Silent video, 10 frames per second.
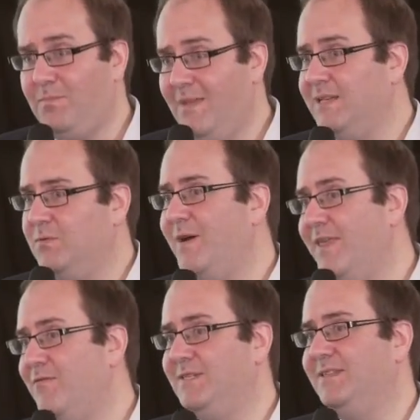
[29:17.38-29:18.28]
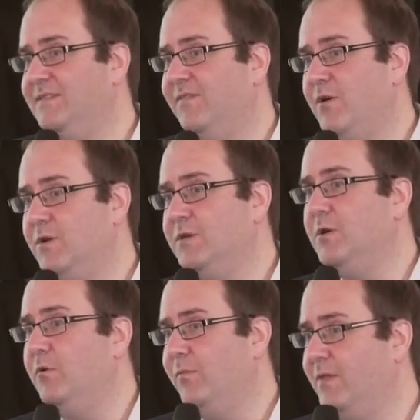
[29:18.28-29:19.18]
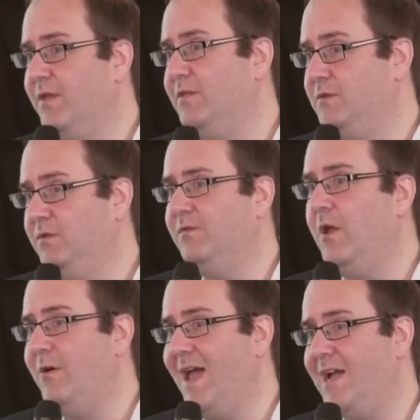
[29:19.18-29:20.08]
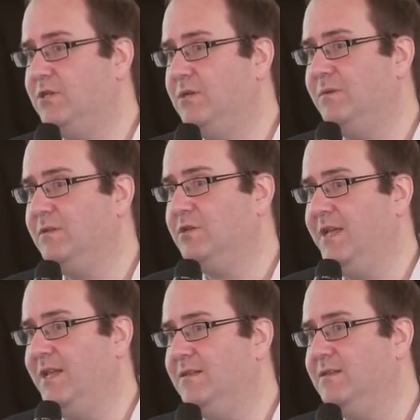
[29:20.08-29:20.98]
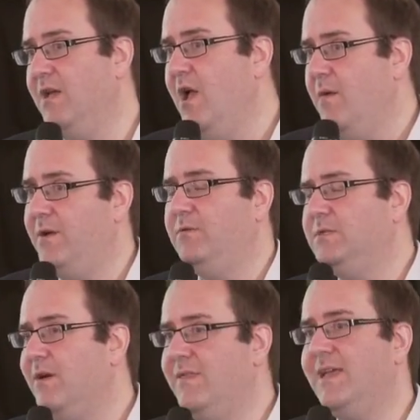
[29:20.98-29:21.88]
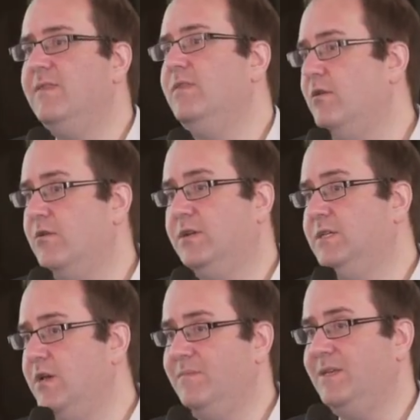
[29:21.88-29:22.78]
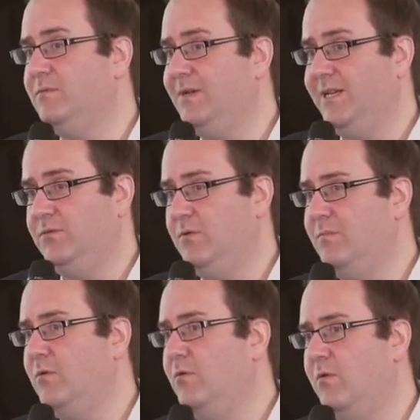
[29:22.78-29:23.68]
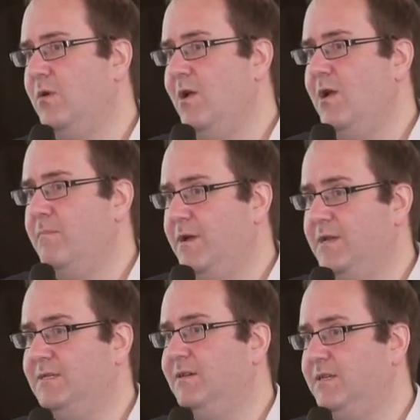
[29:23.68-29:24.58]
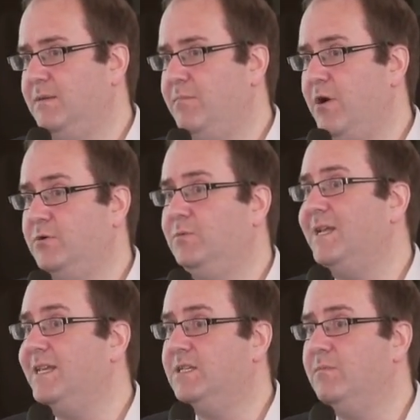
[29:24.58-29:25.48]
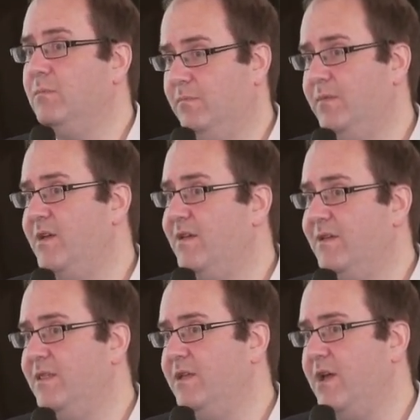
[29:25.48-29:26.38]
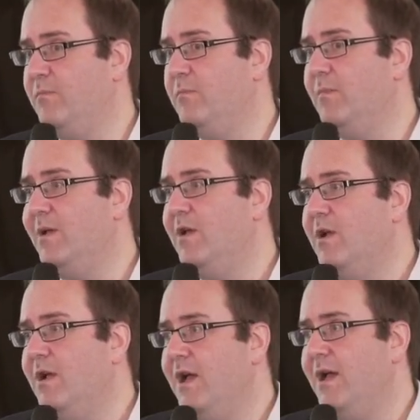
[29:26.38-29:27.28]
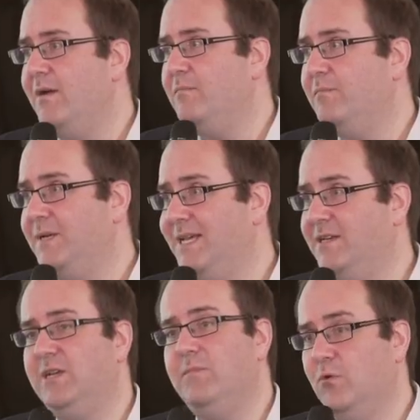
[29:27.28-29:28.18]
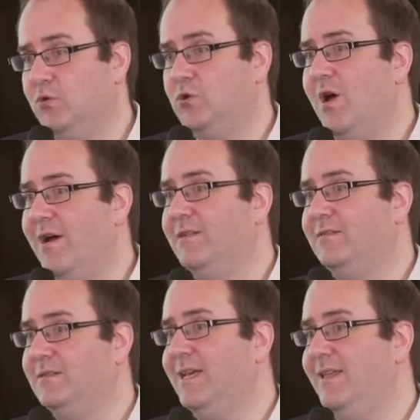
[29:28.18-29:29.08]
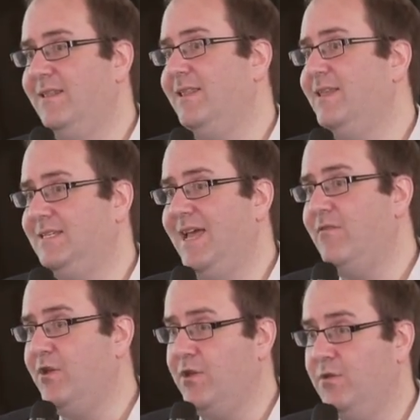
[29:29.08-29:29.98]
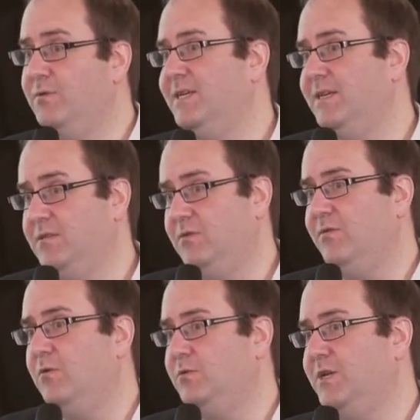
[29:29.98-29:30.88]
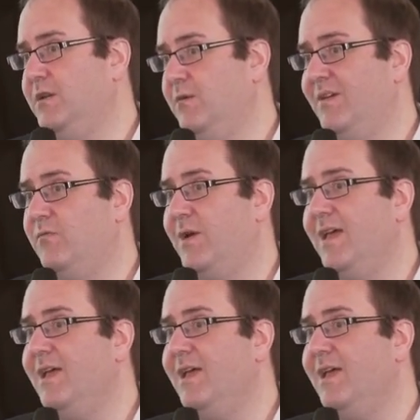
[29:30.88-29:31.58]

that's why there is this focus on the sort of known actionable genes. But also I think in the longer term this will lead to a more personalised approach, will lead to potentially more trials in this area using sort of whole genome if